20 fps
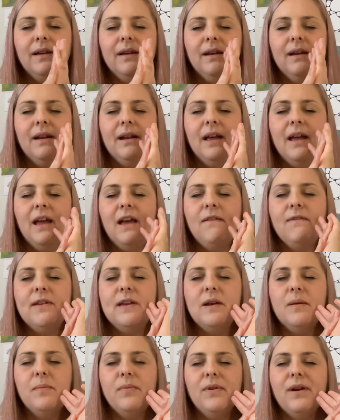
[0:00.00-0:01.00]
And a
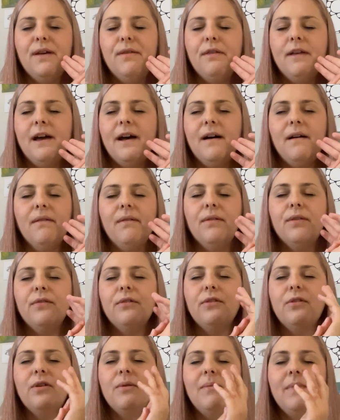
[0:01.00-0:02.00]
heavier breath out
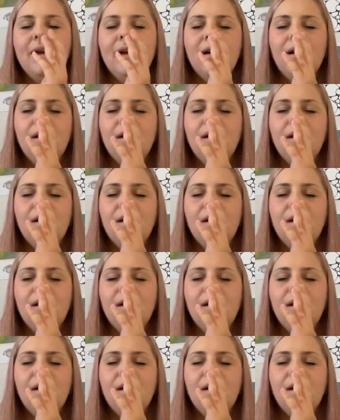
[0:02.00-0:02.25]
through the mouth.